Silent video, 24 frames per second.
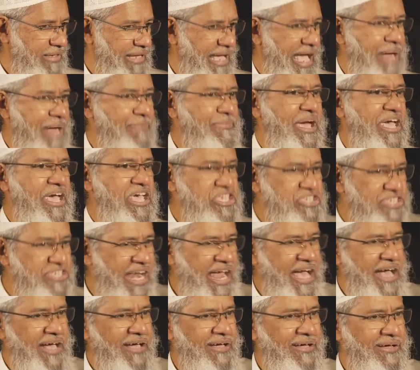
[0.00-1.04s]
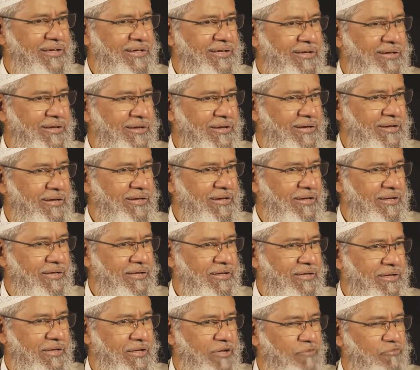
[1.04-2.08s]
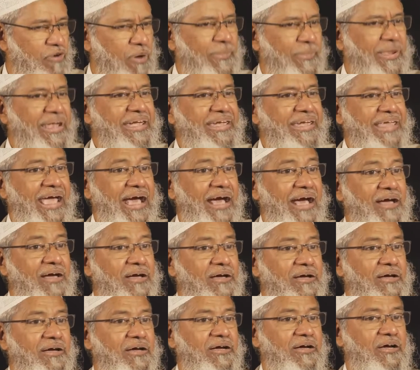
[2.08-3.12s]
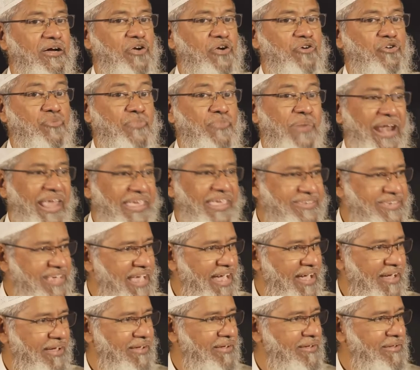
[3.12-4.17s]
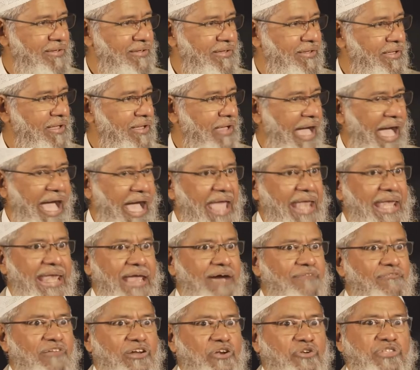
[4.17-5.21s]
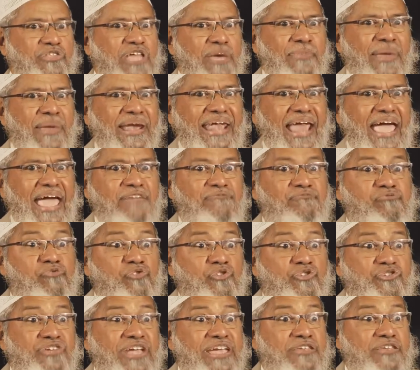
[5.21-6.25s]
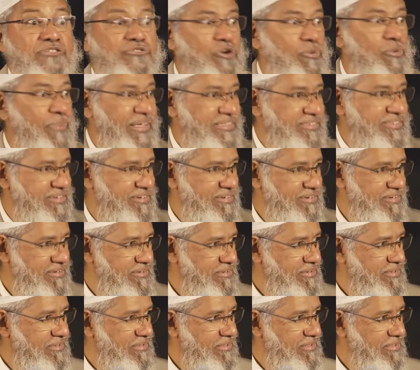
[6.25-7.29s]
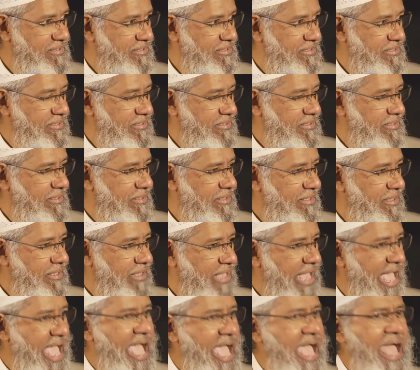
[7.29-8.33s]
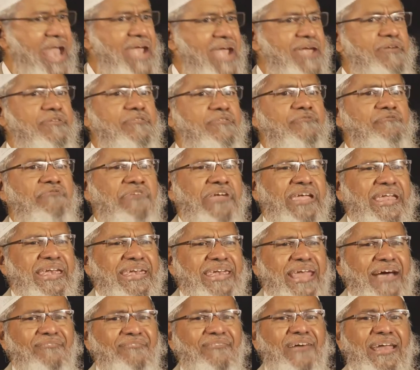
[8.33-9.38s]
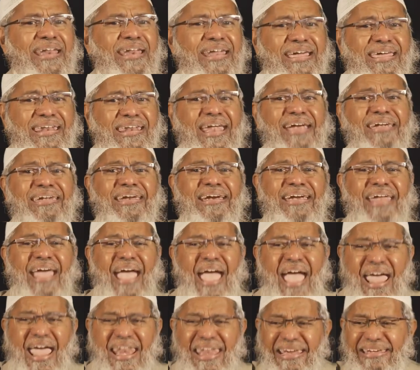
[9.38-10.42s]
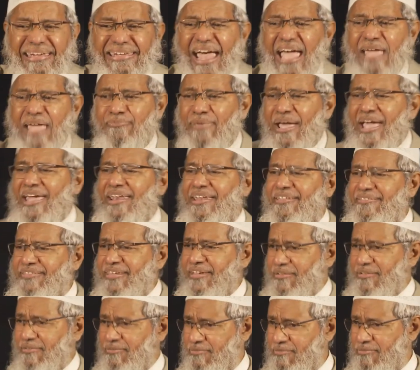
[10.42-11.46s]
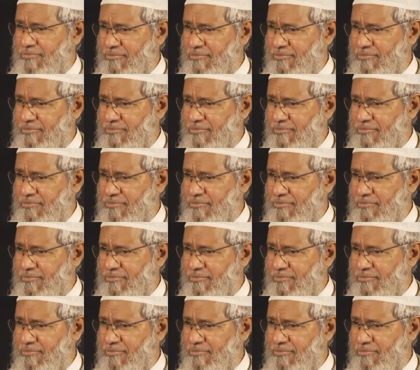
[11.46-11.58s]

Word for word: And my hijrah from India to Malaysia, I never knew that my life would change so much. And we never regretted any time anything.